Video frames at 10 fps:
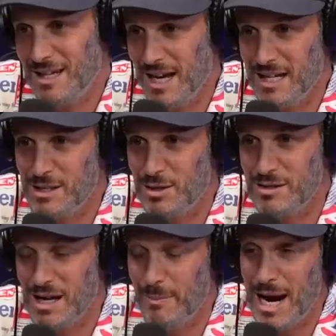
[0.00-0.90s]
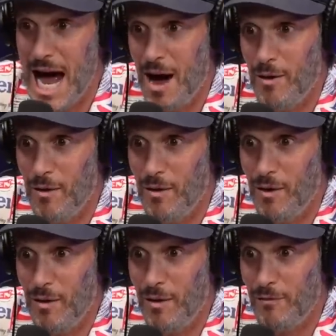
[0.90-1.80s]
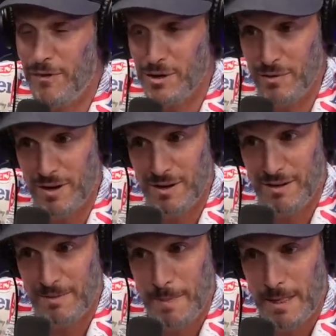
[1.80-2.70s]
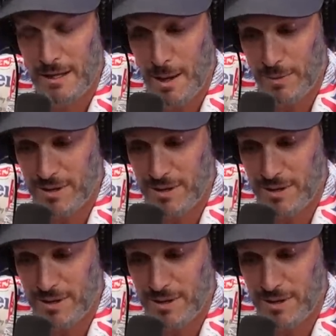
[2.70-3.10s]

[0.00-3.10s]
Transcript: yeah, it's a good time. Now, first of all, couple